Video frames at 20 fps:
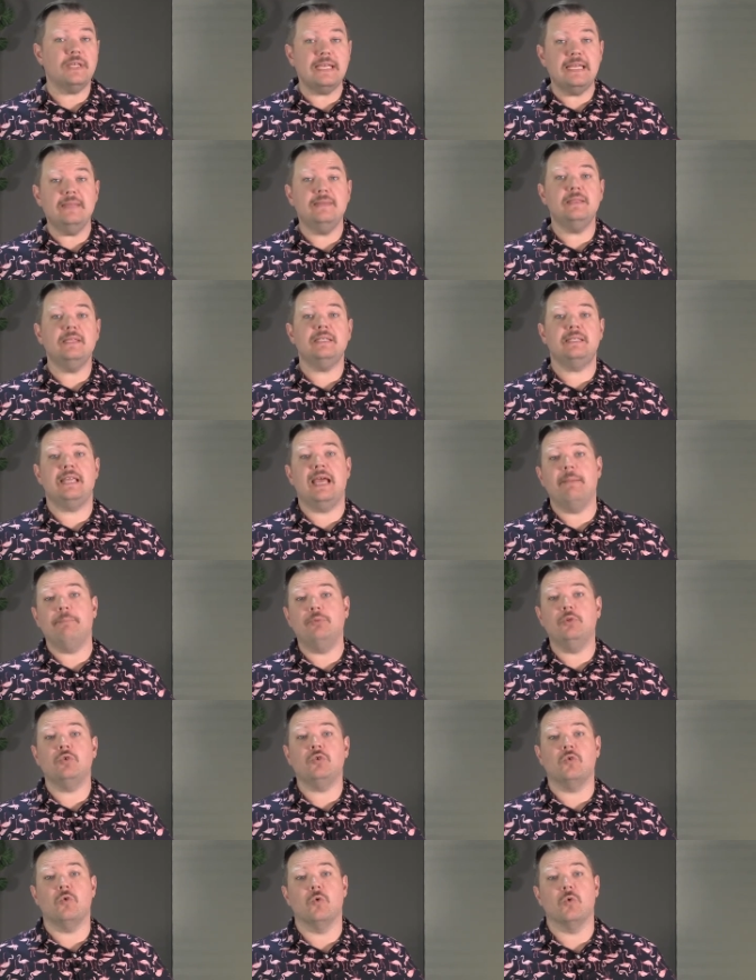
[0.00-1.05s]
in the temple
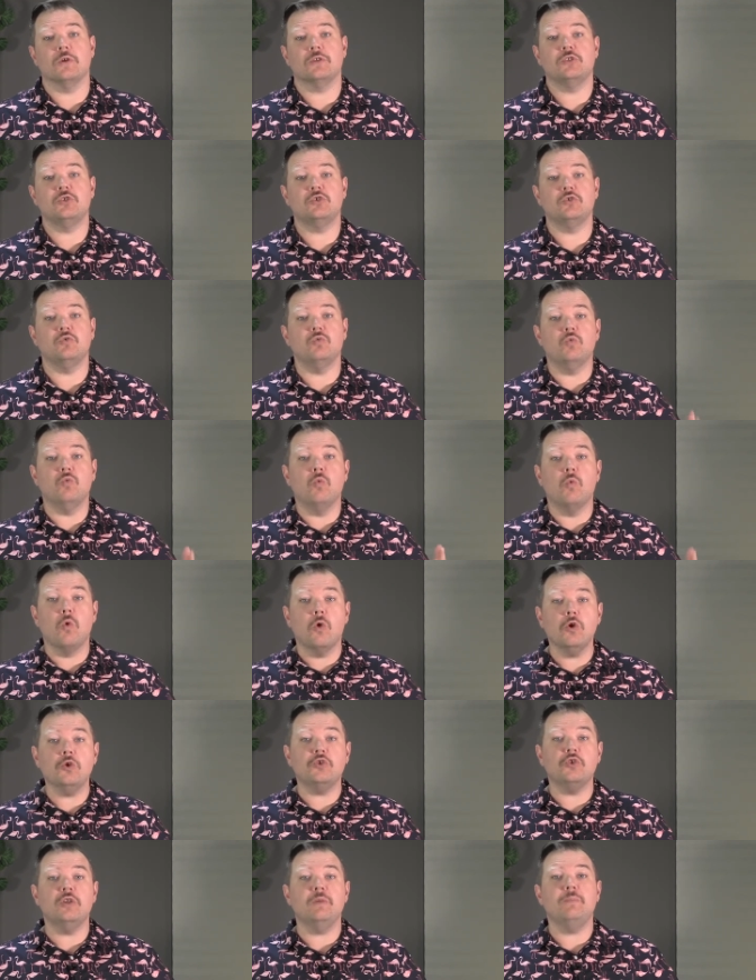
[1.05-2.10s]
courts to
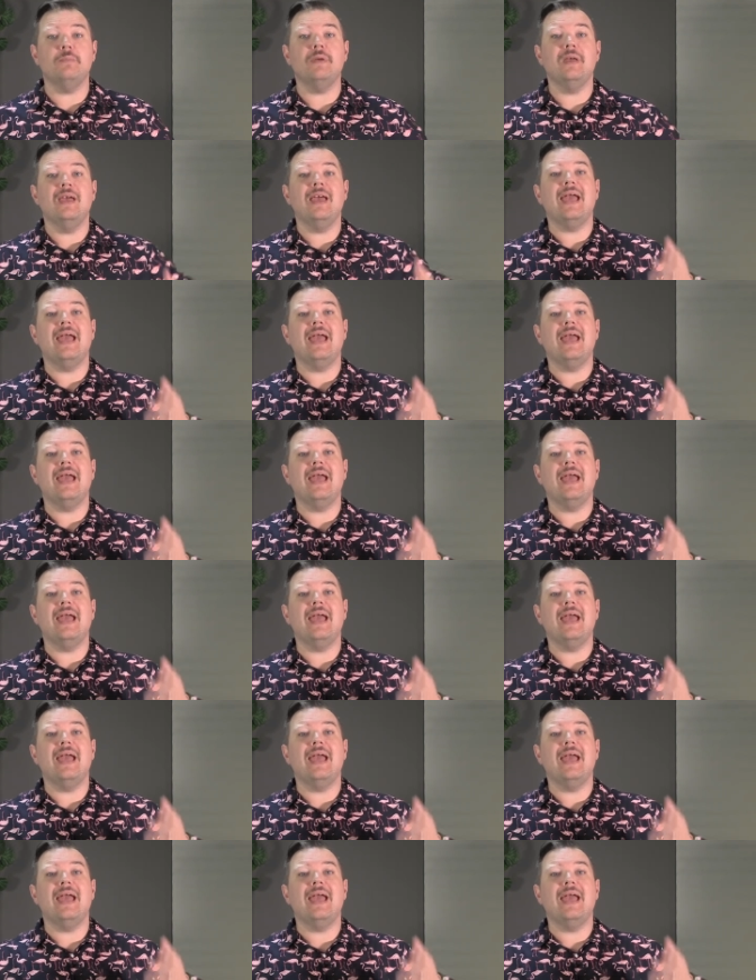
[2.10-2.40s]
worship